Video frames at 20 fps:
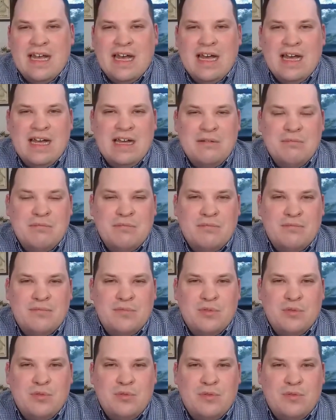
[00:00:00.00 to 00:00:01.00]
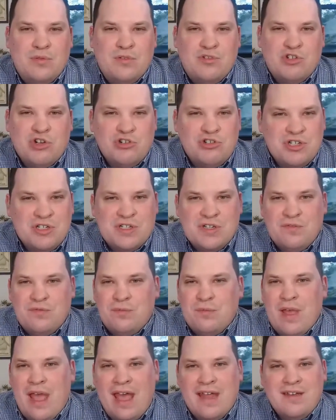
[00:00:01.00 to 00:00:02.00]
Um, churches have
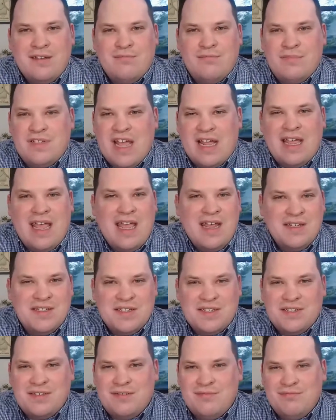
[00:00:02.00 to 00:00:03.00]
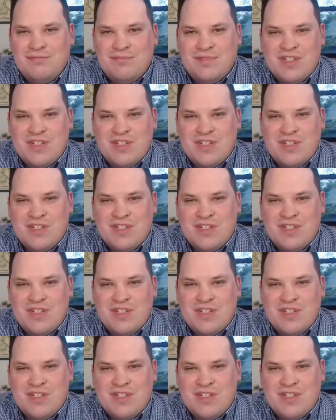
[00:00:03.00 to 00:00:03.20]
had decades,